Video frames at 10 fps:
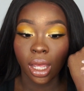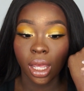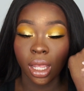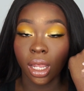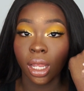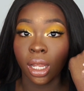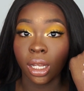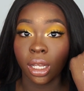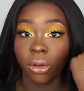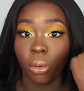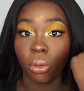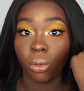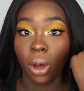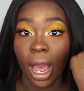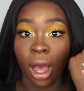and
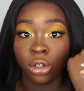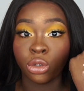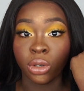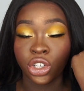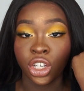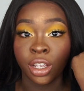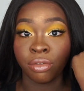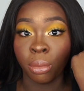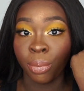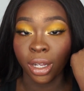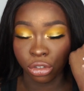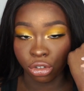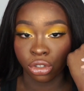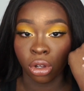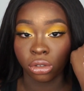how to achieve the best
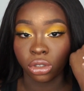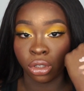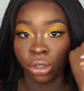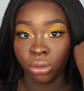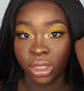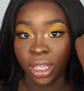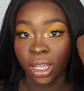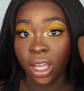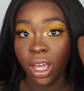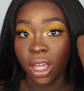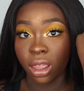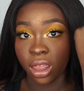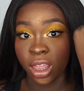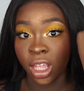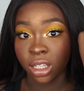results using
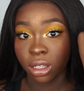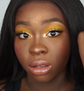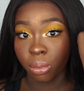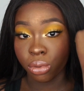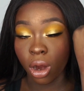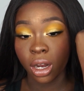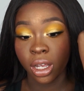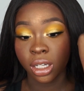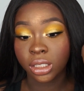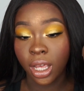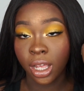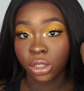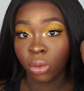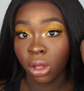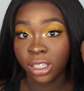this product
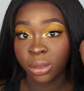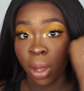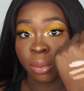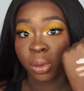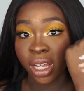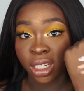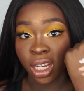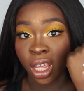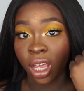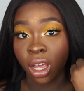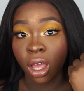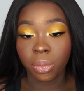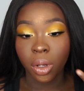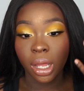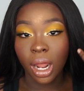as well as my blending.
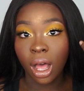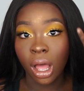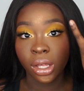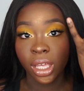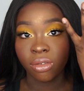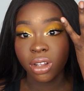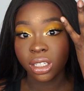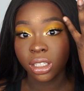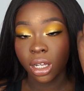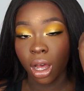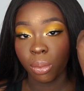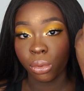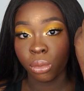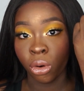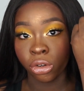But I'll give this a
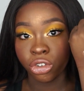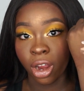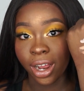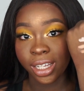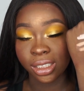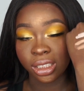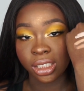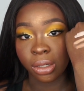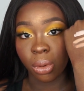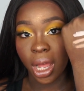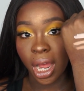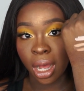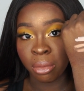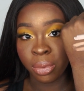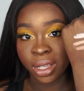couple more tries, see what
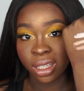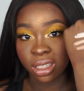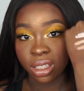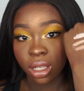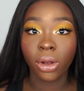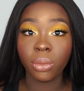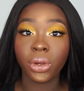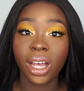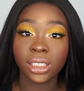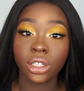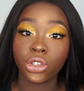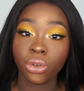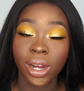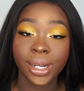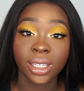happens. I hope you guys
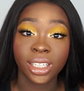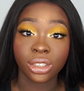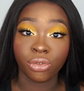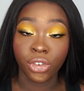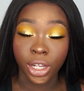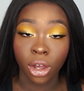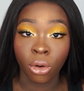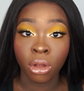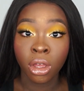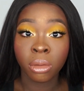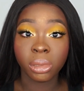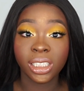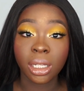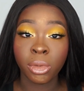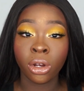enjoyed this video.
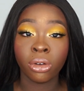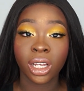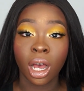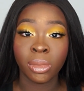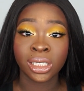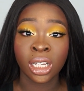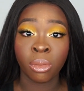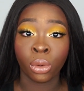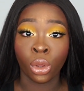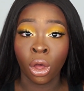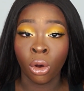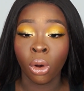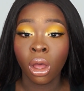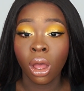Please let me know in the comments down below